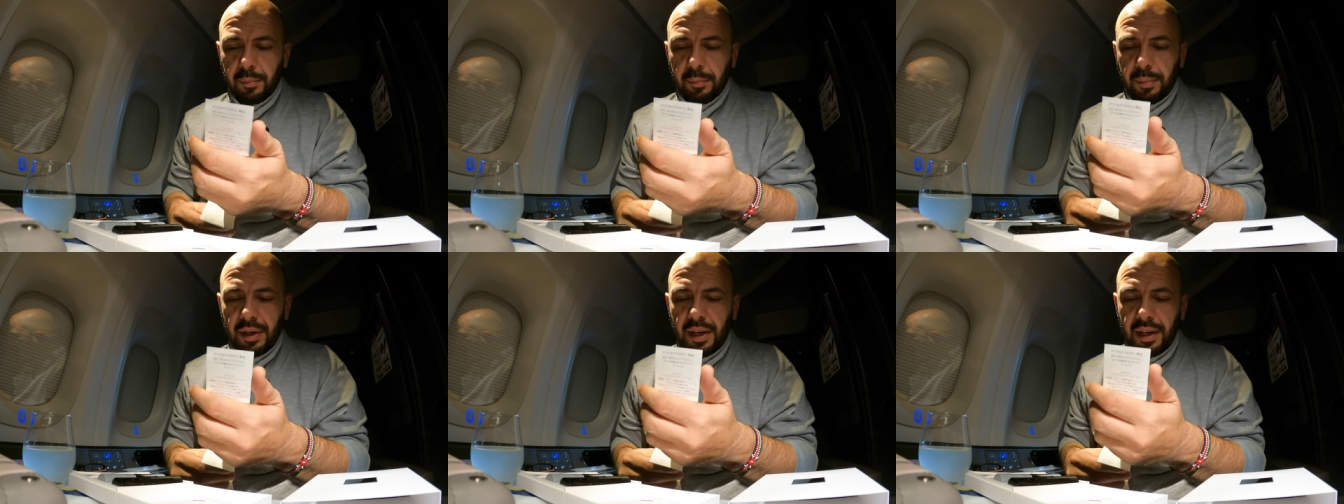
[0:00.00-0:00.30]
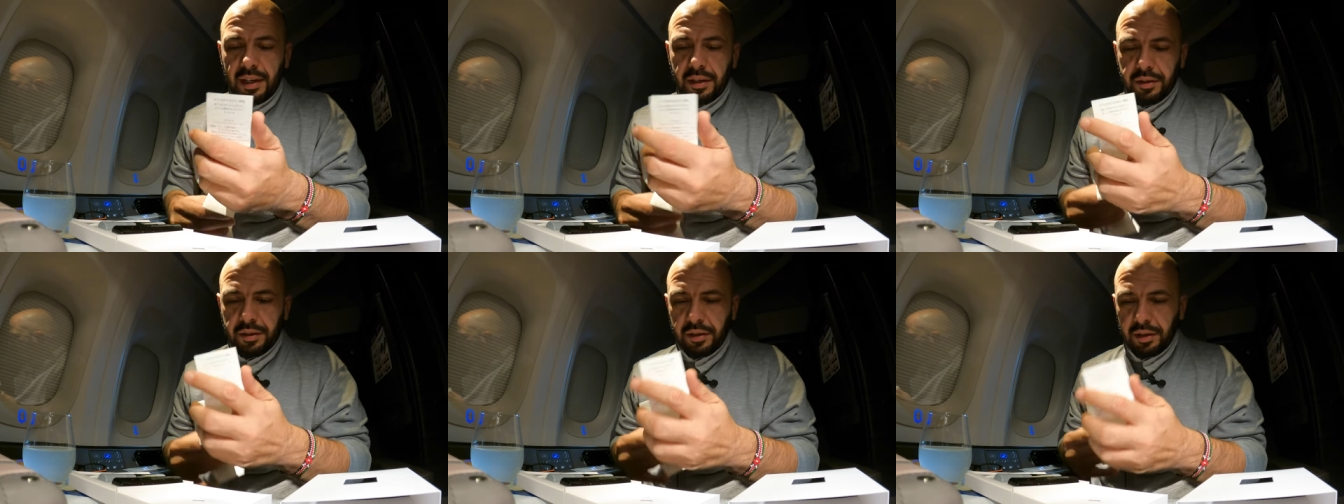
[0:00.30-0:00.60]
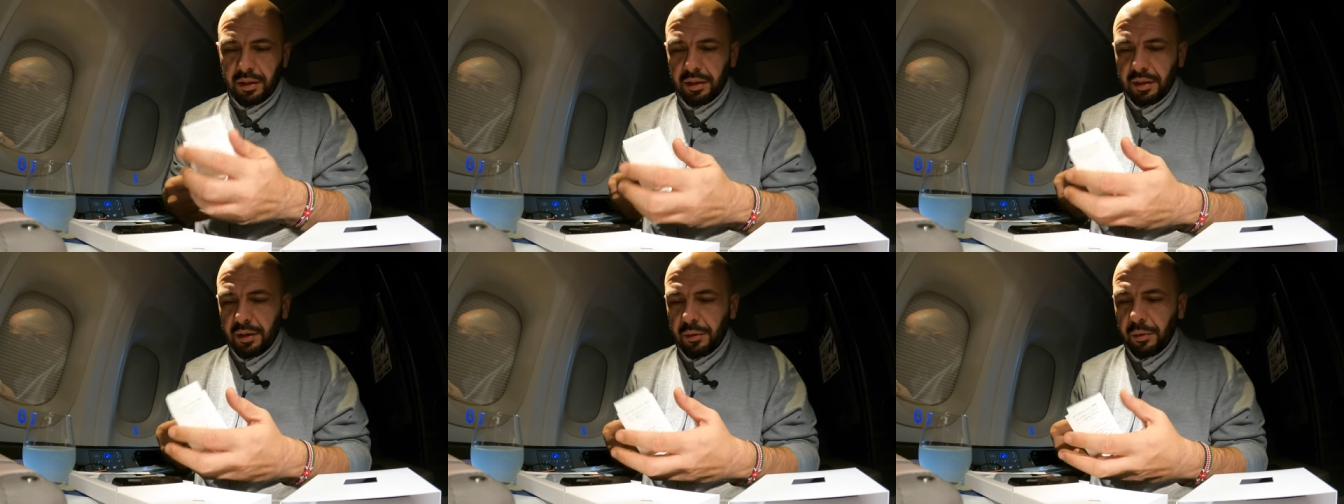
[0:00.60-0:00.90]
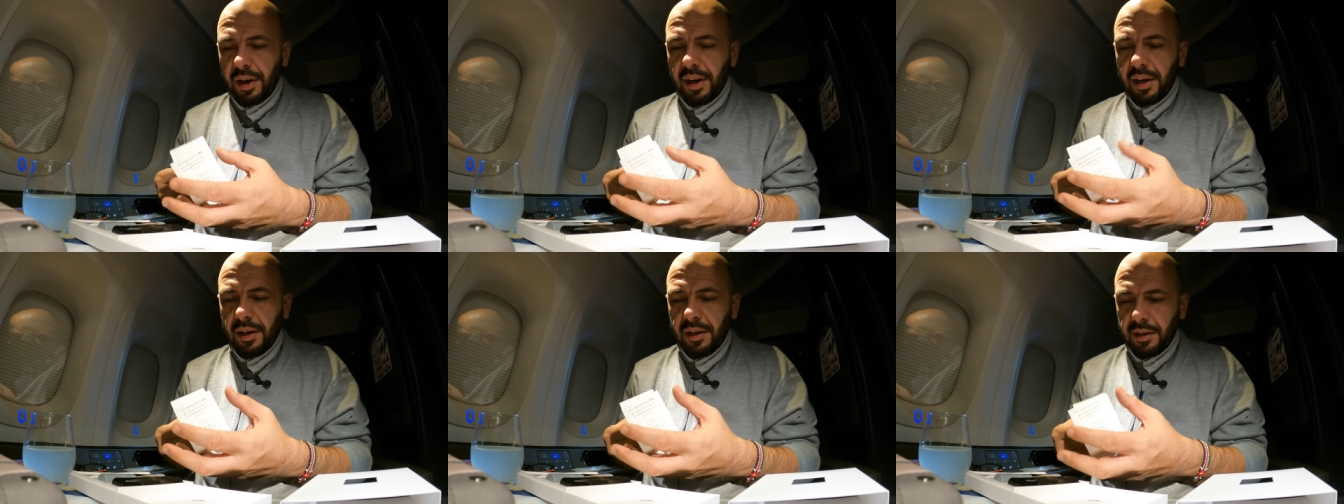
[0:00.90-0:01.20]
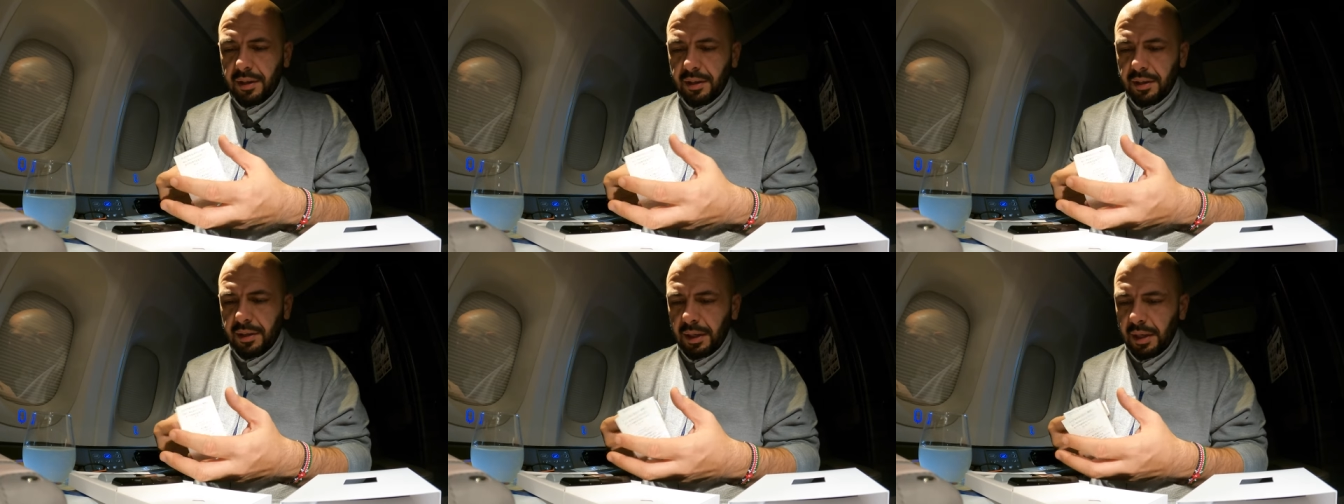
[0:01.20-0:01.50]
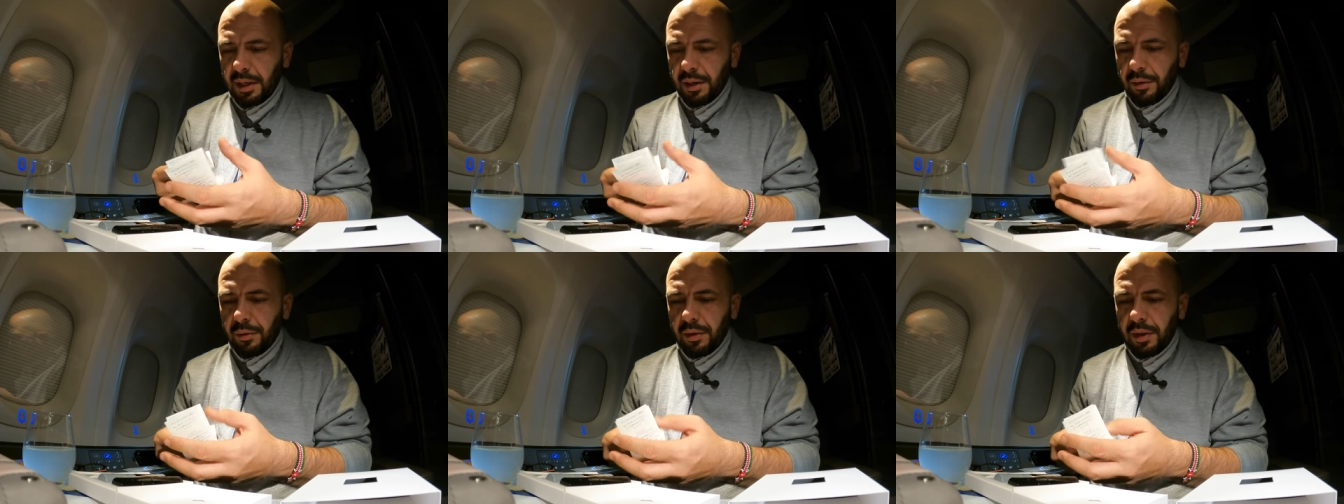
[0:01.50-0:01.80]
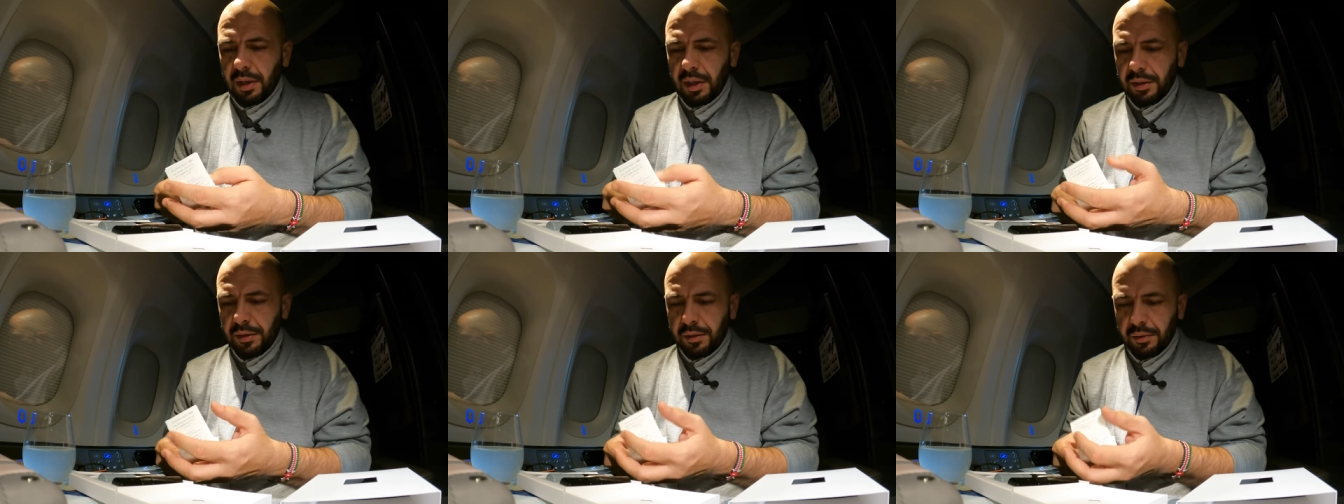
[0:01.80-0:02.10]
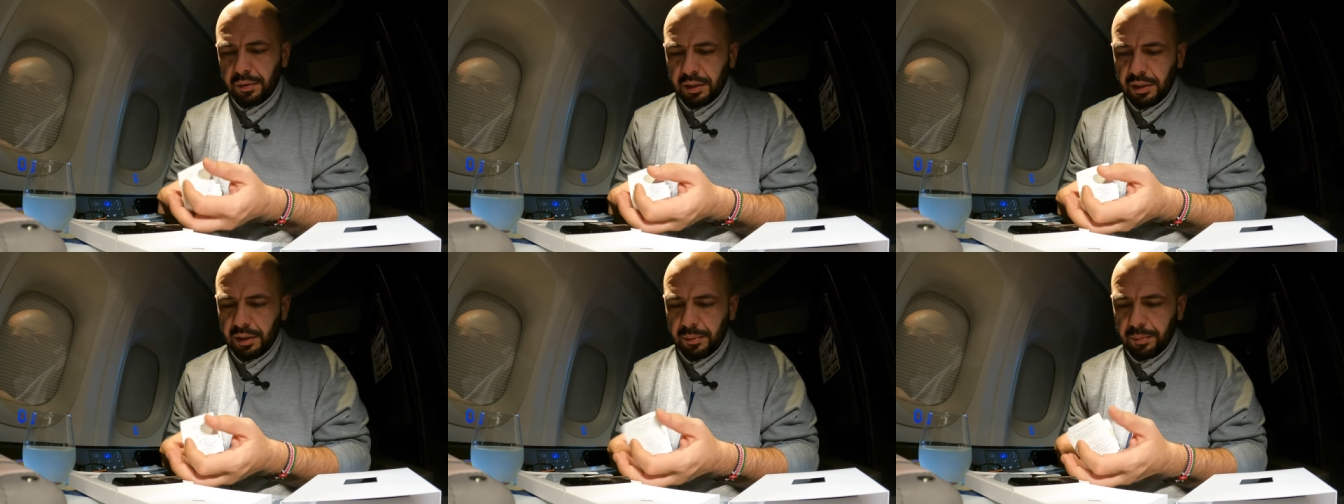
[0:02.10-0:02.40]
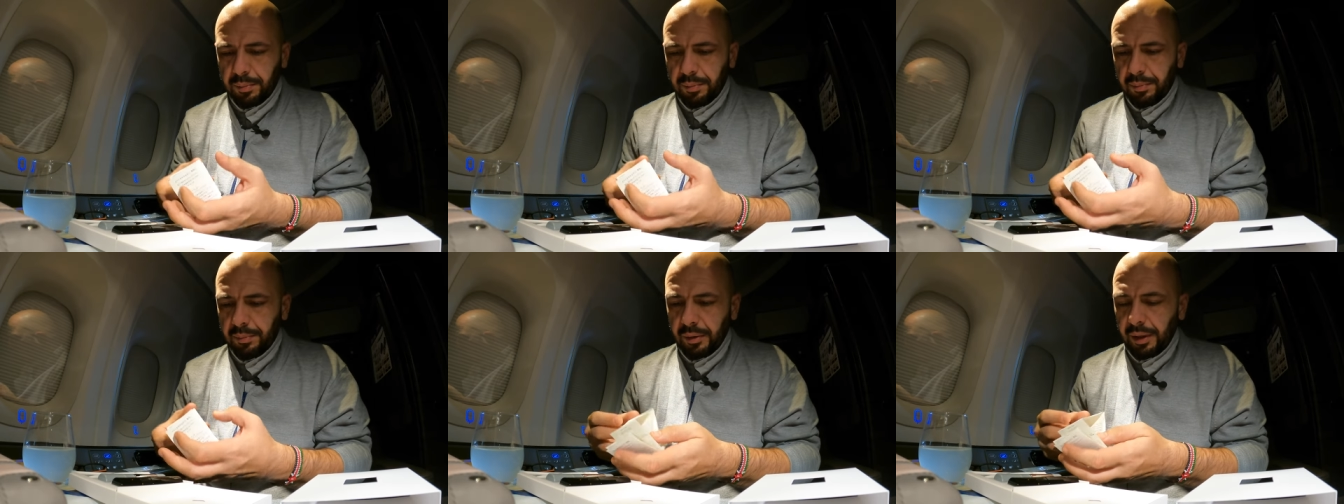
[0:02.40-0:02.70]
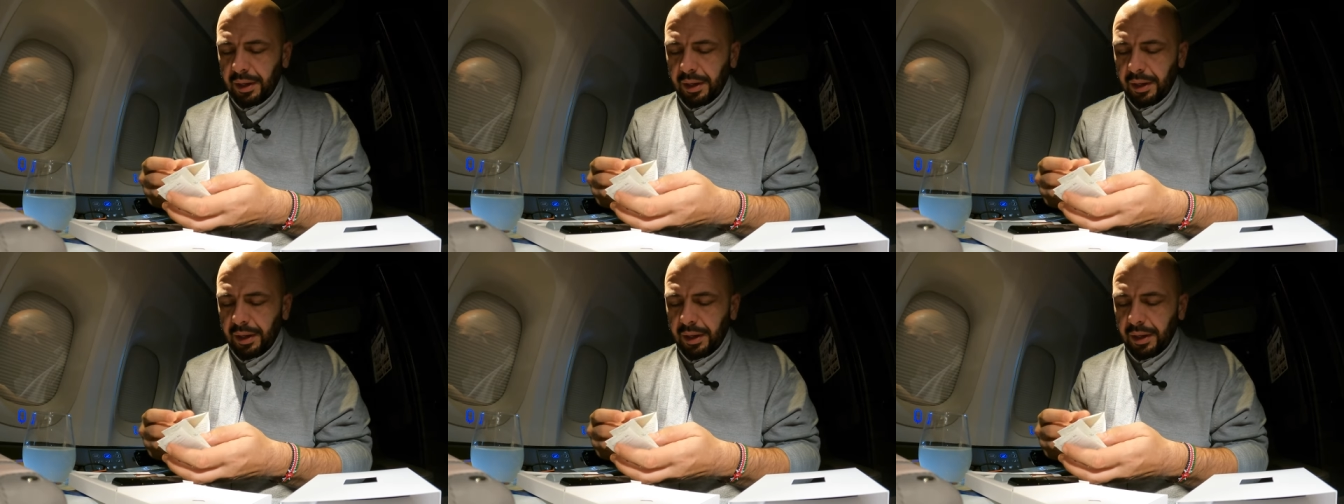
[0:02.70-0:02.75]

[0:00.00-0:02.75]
complexion, radiant and lustrous.